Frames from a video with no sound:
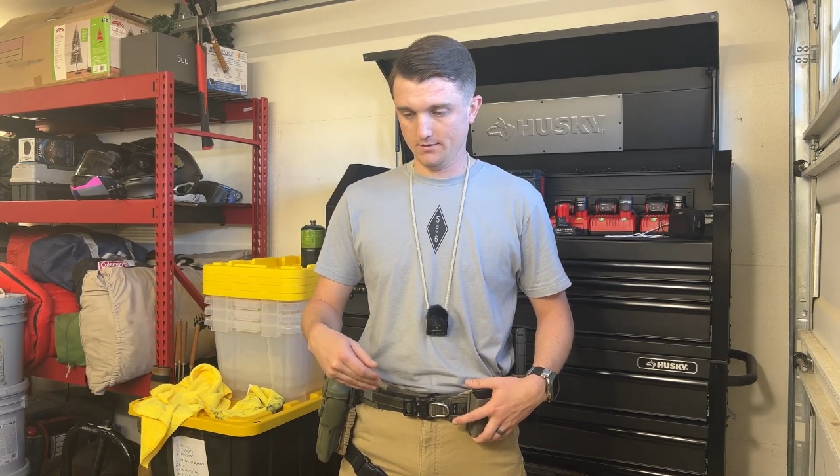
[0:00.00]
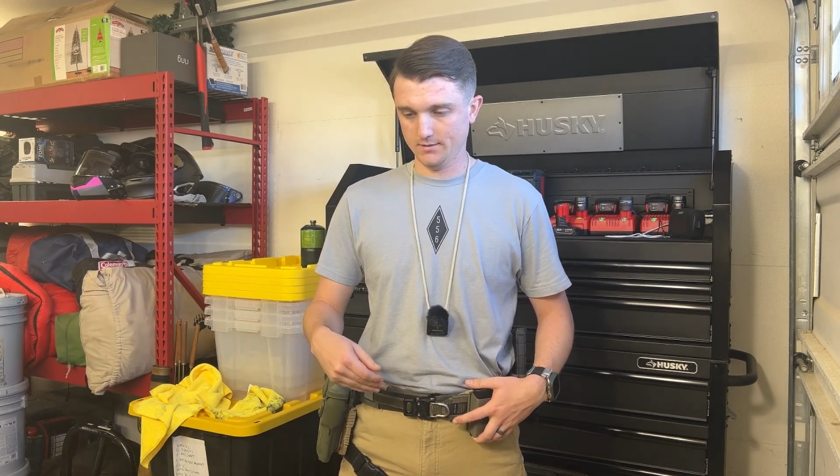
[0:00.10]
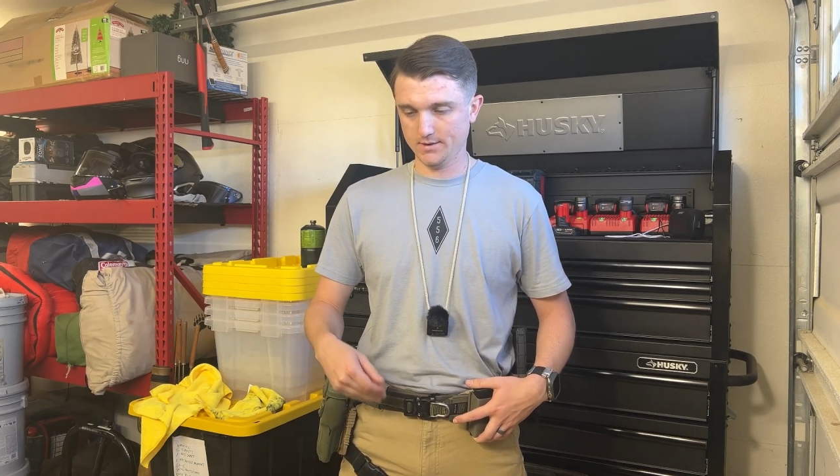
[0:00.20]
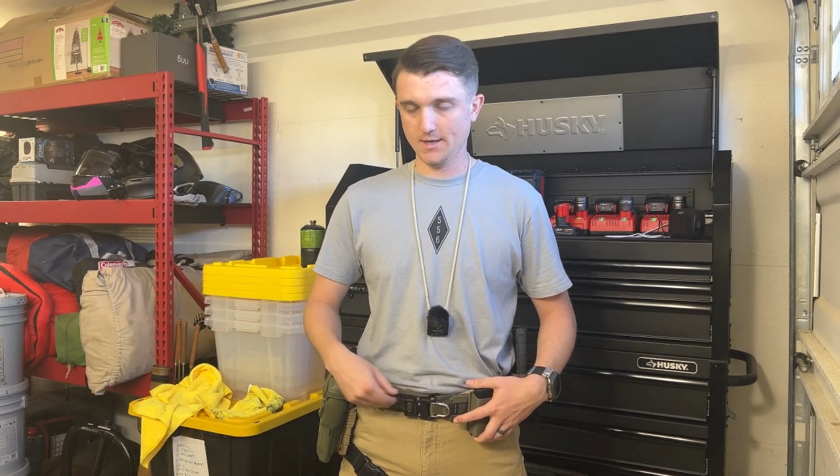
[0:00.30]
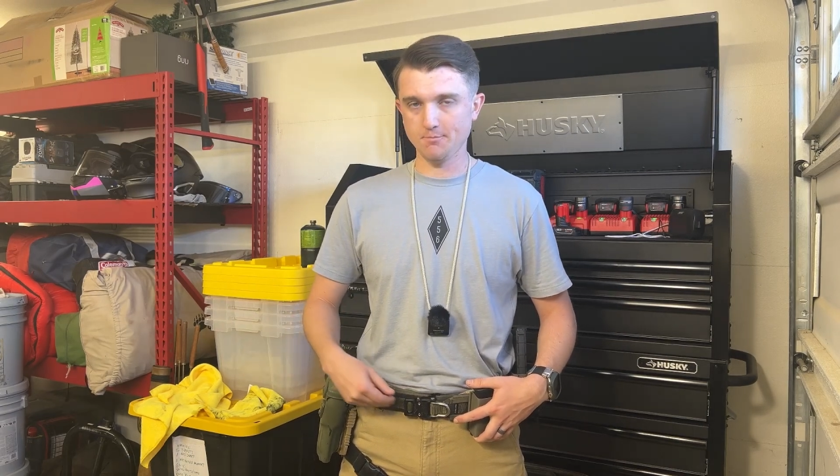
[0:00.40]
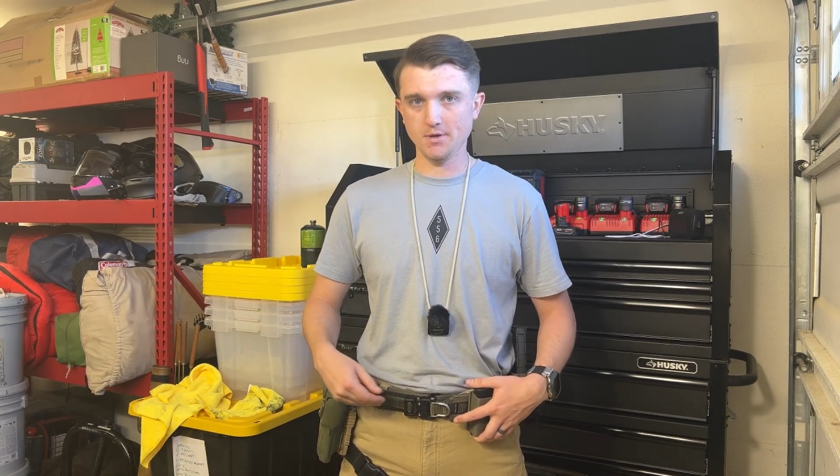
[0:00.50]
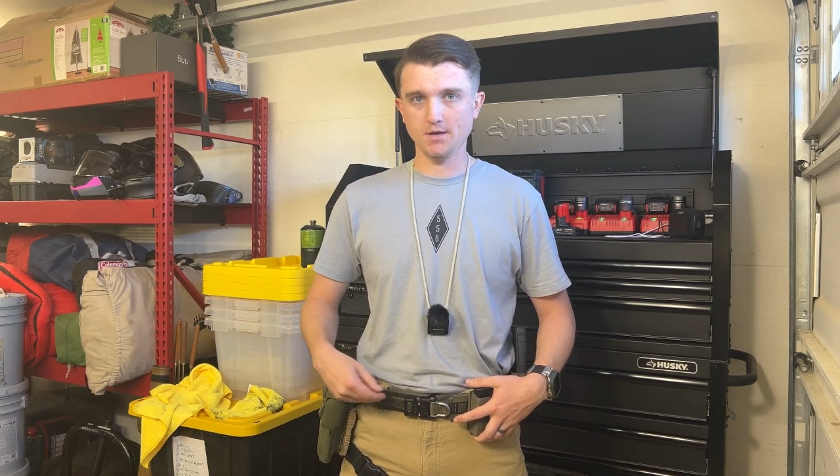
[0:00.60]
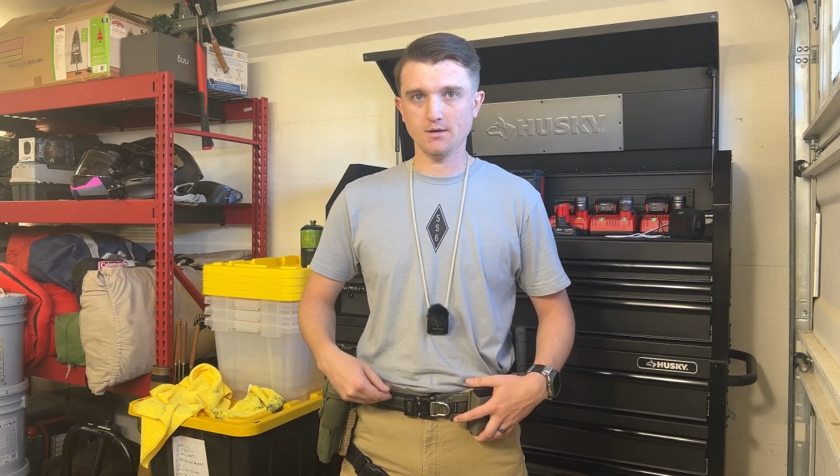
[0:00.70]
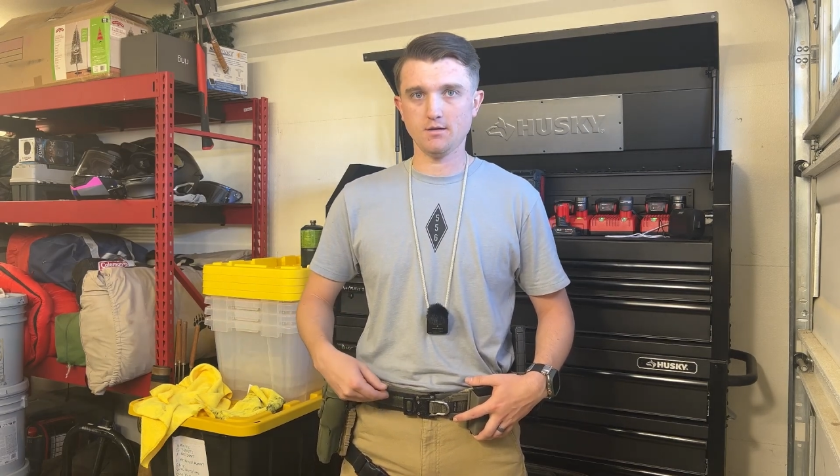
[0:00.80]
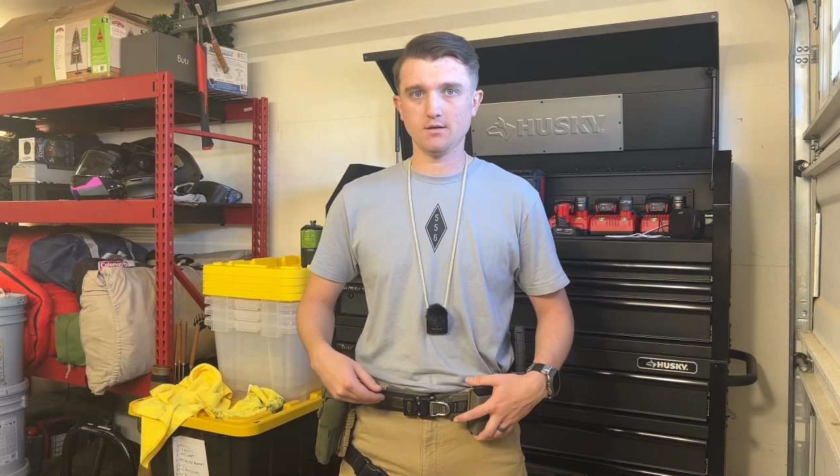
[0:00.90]

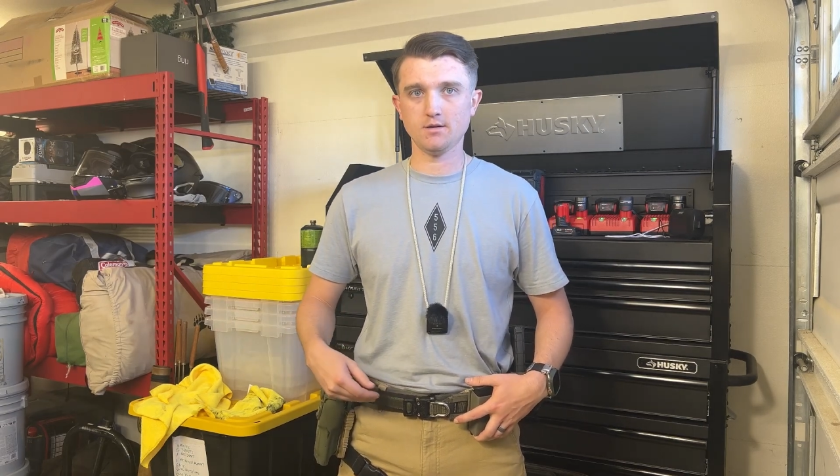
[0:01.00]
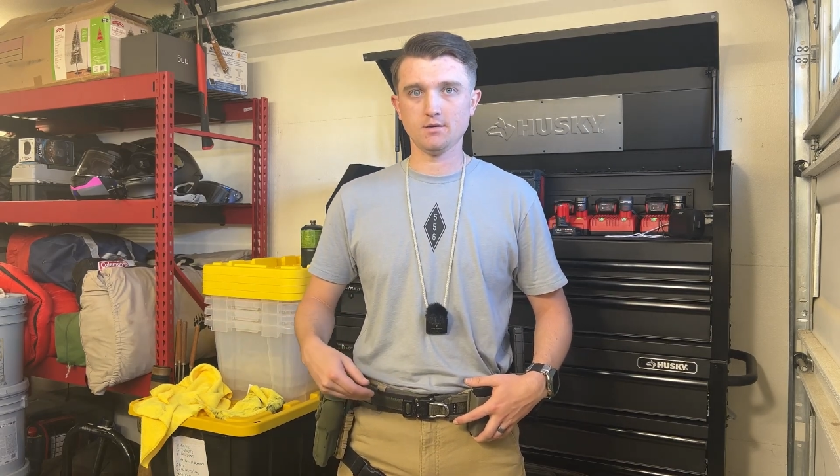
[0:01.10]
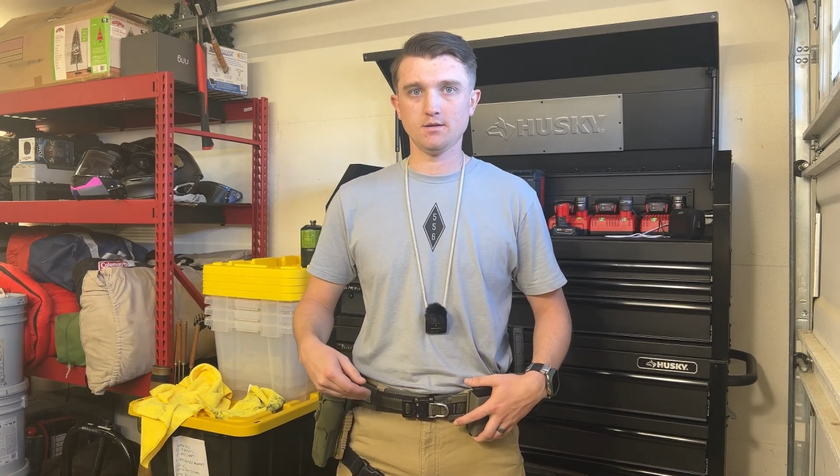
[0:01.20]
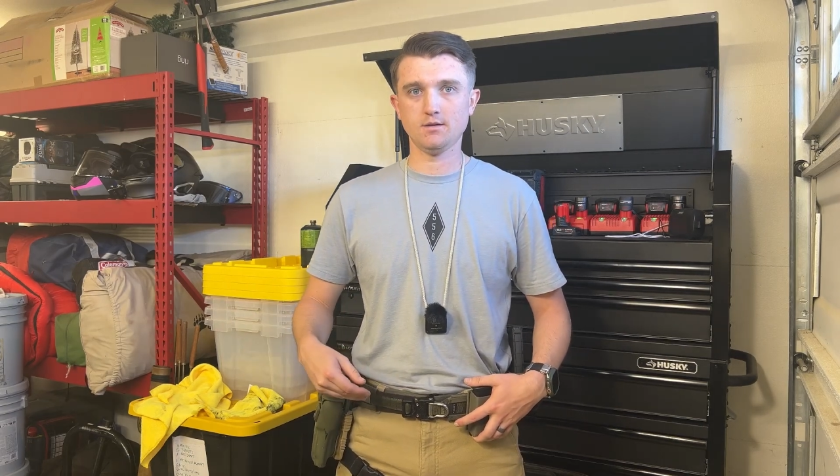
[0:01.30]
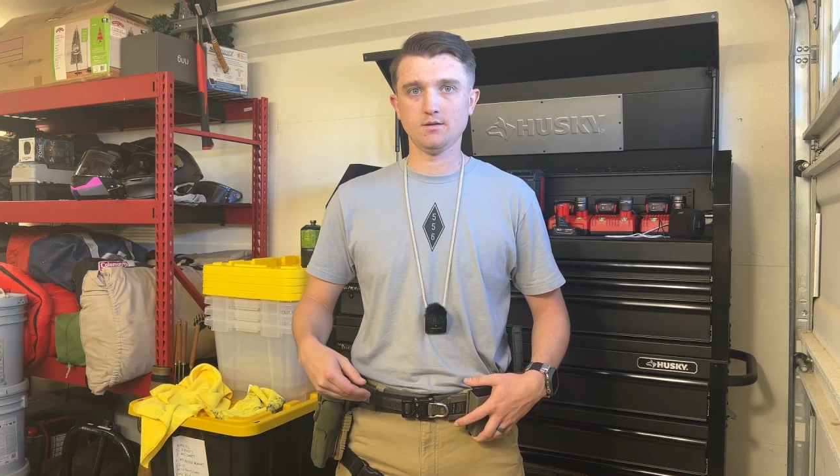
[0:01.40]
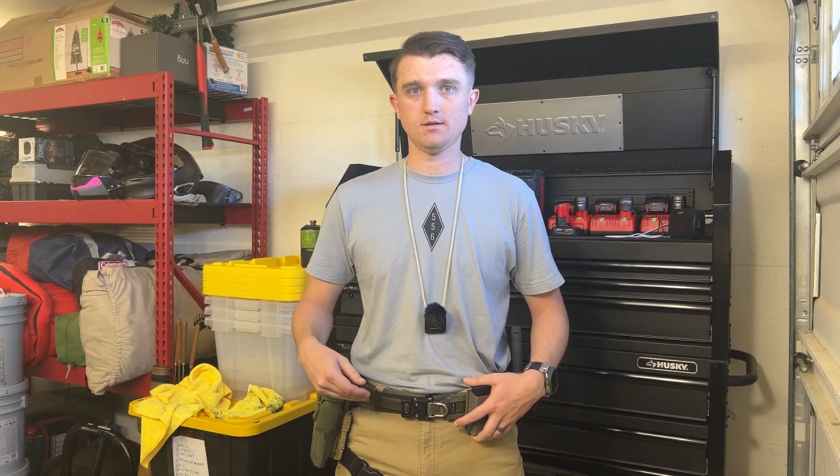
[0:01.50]
Skimping on